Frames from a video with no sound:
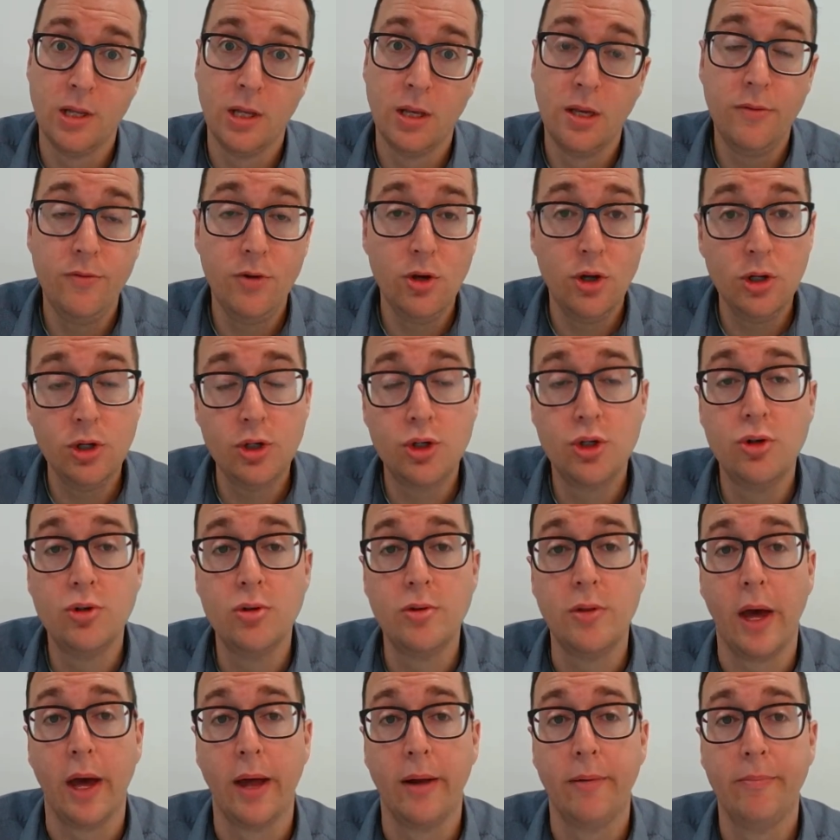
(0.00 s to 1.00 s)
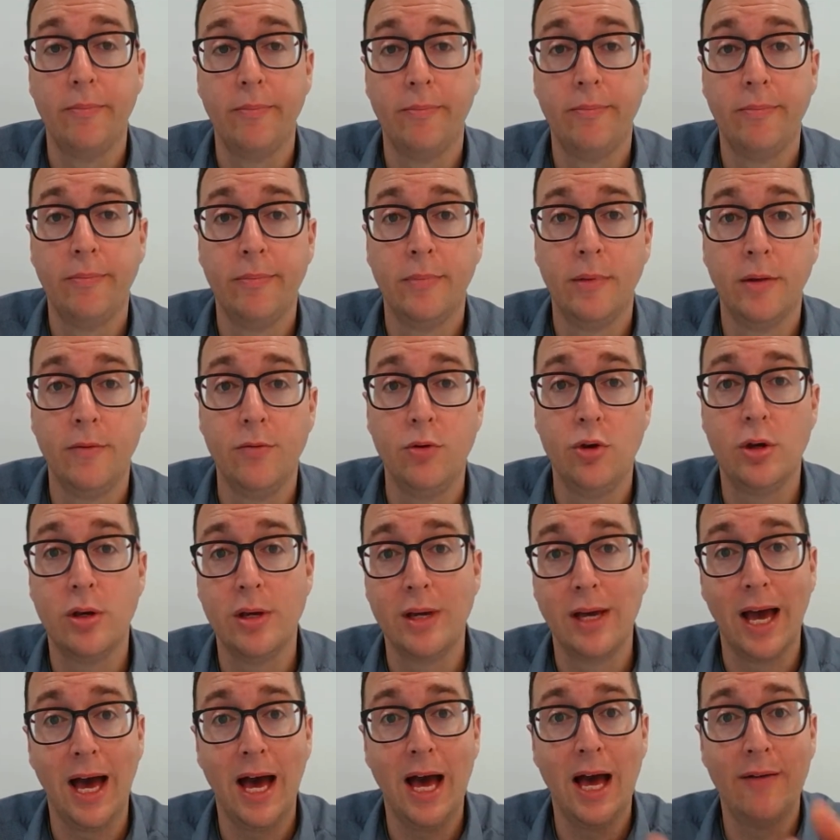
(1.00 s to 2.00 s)
If you can do that, you can
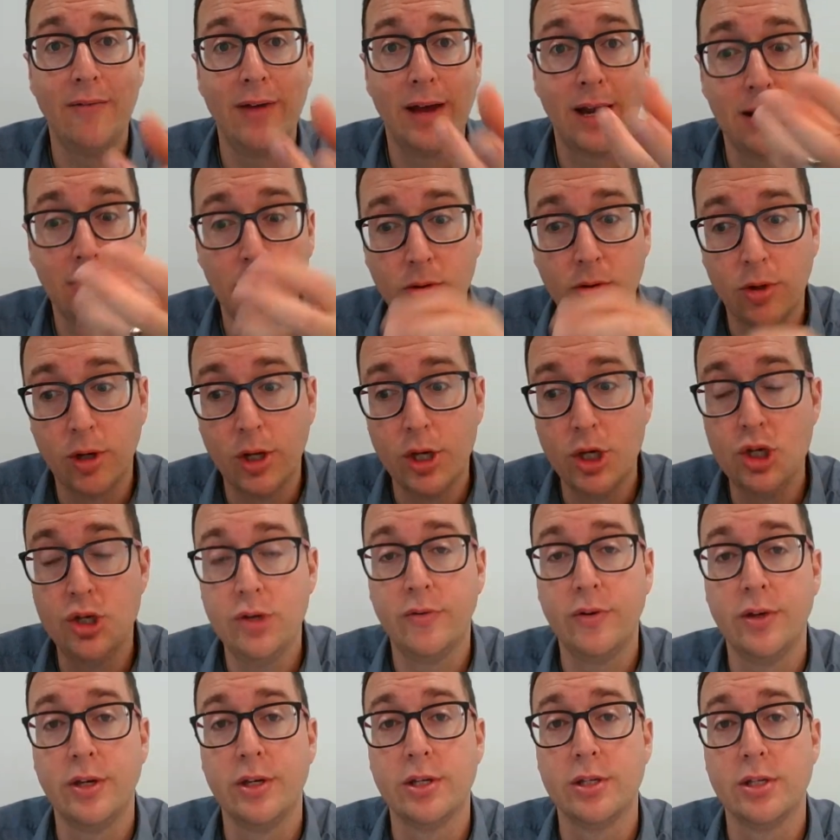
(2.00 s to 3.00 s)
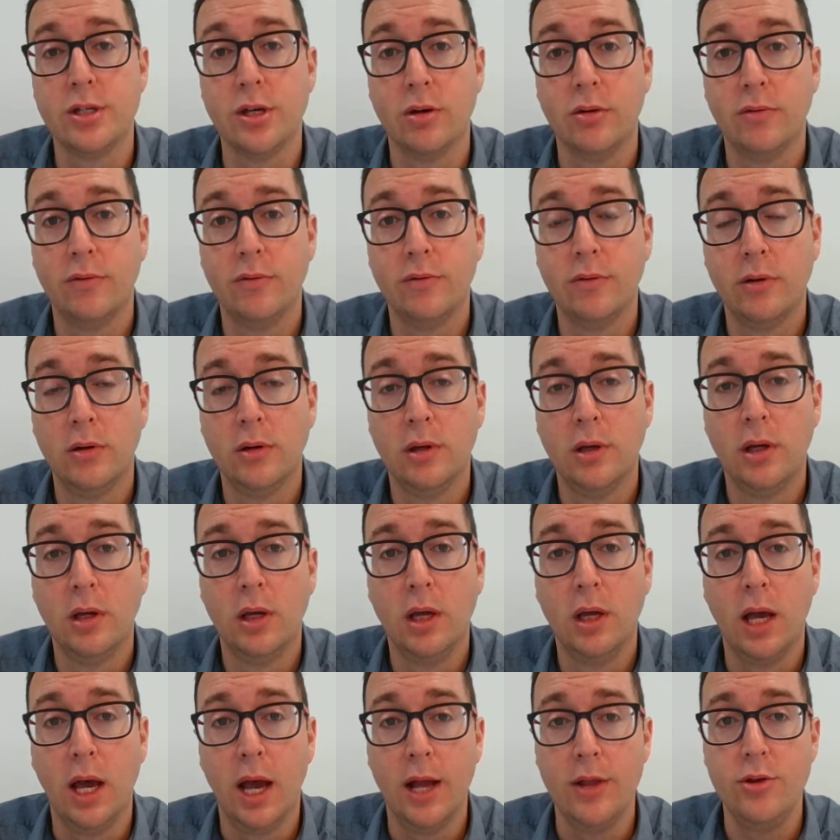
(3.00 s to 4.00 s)
carve out a little niche for yourself
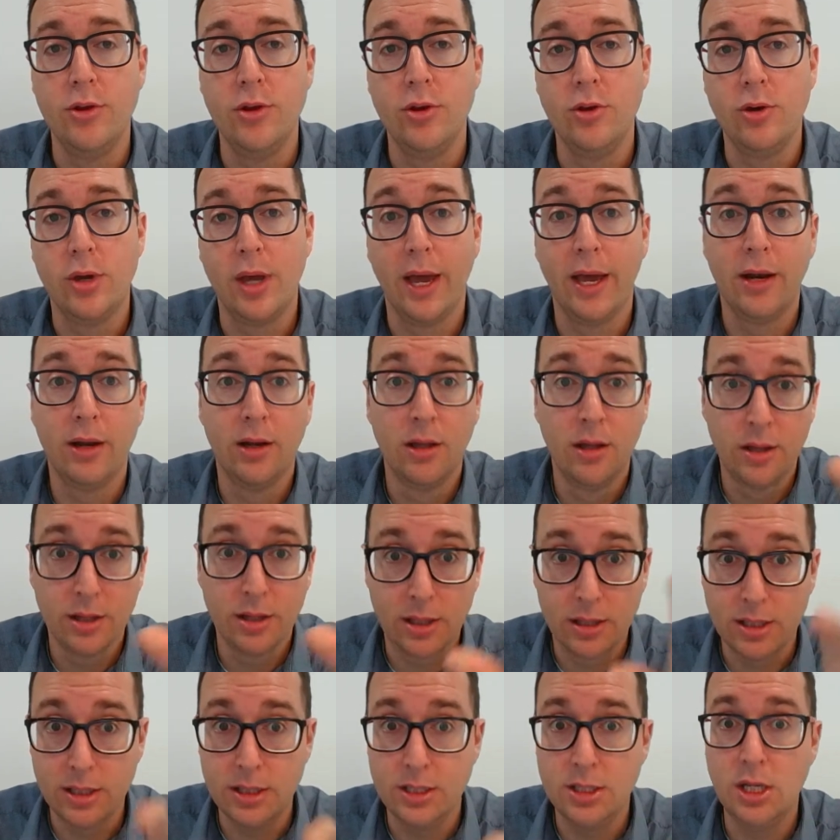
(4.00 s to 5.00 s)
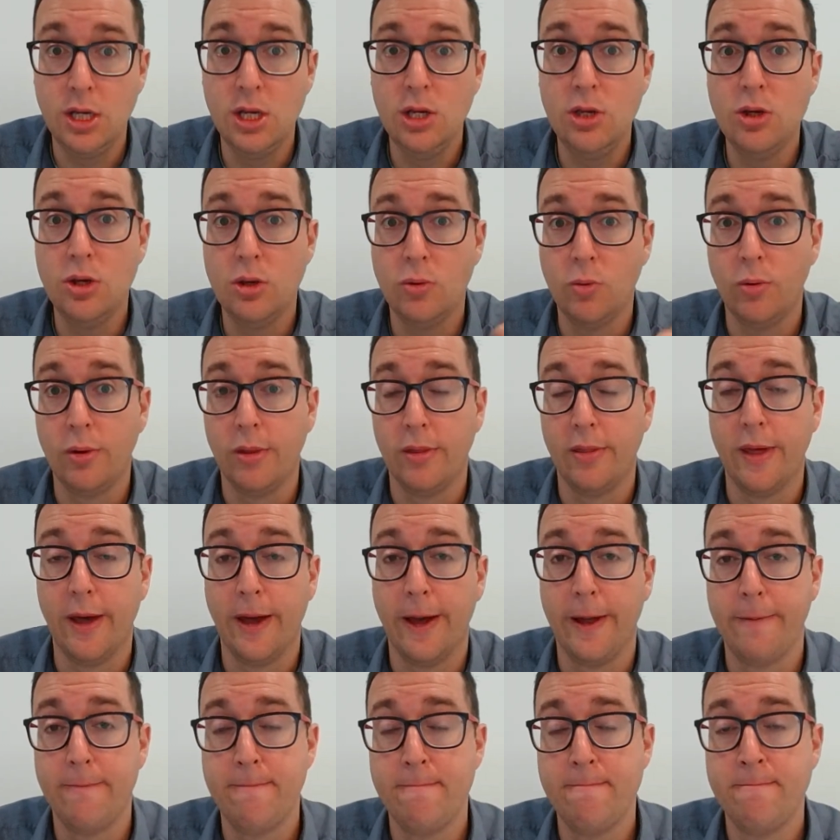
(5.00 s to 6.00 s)
and you can continue with
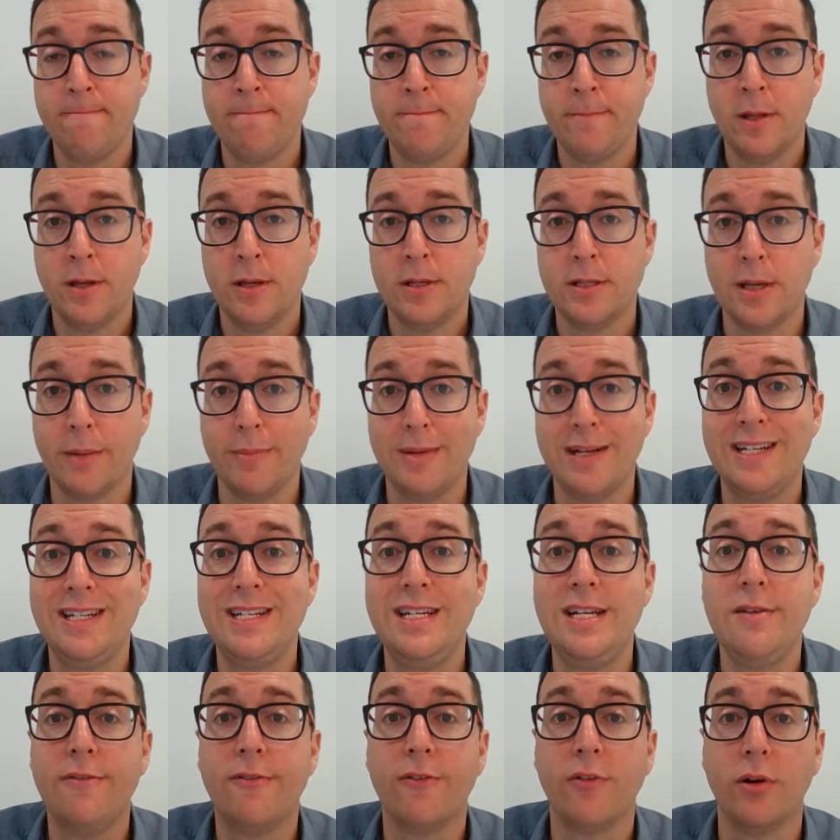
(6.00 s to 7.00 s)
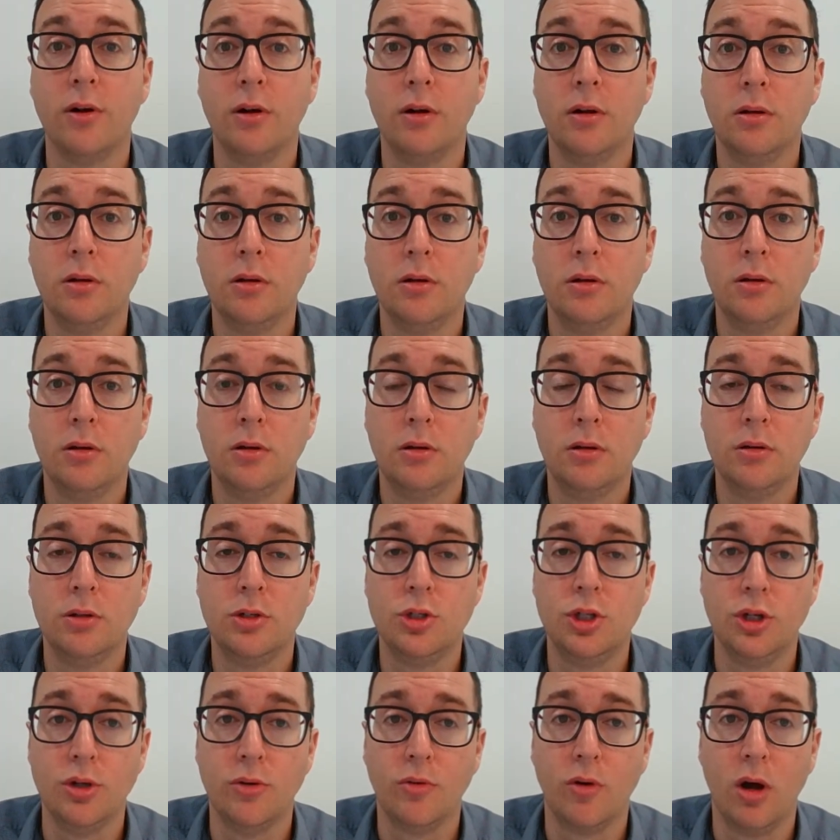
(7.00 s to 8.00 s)
that, something different
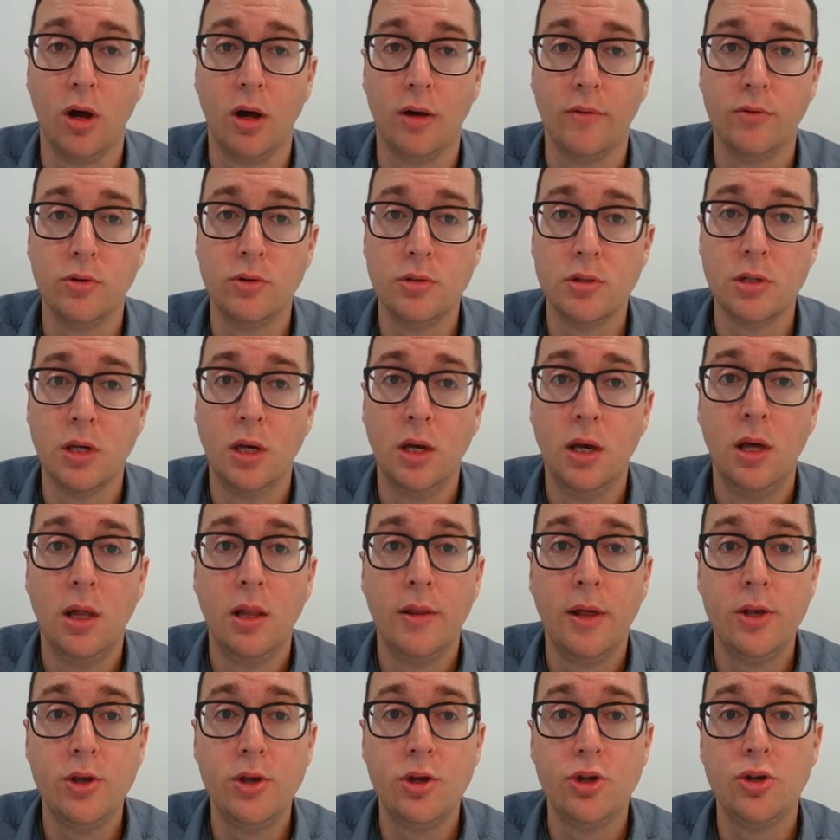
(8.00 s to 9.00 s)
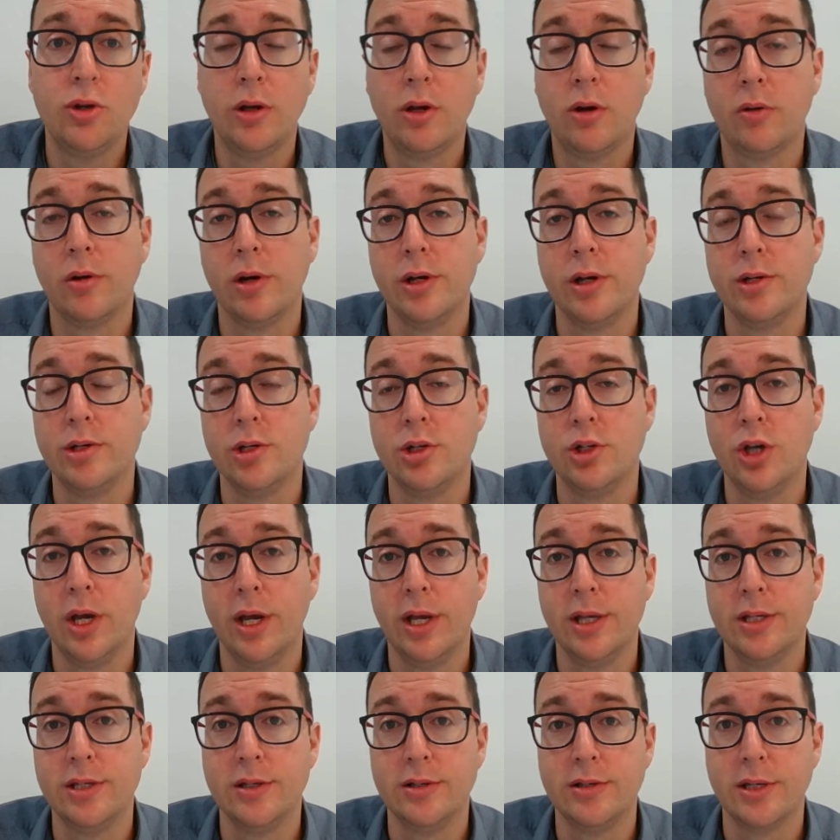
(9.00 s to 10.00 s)
to your rivals, then you should increase your
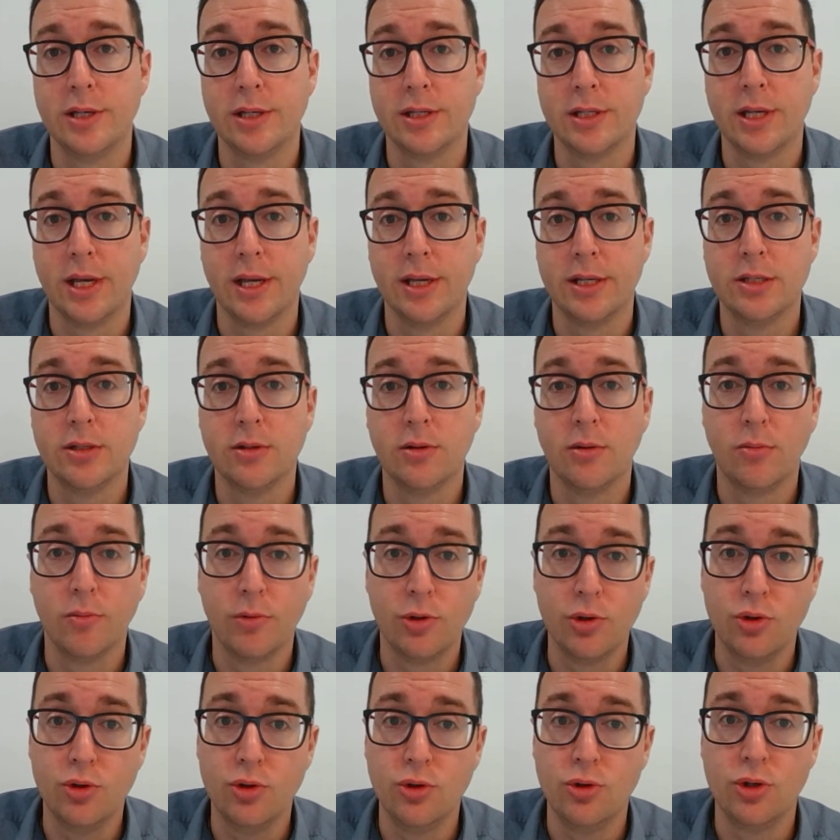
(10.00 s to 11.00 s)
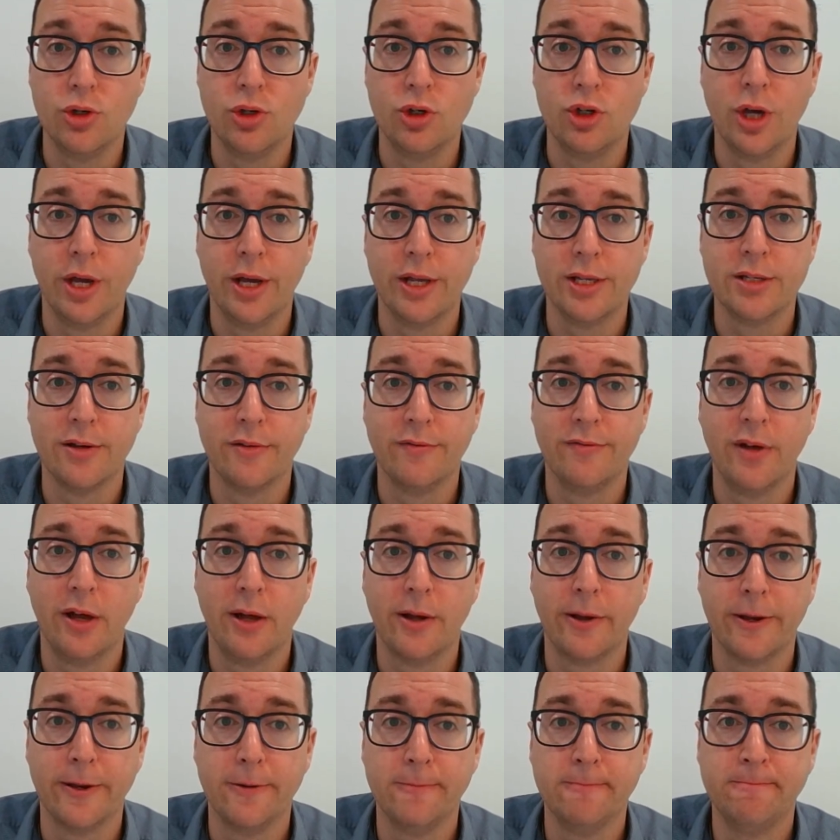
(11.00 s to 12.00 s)
chance of success and reduce your chance of failure.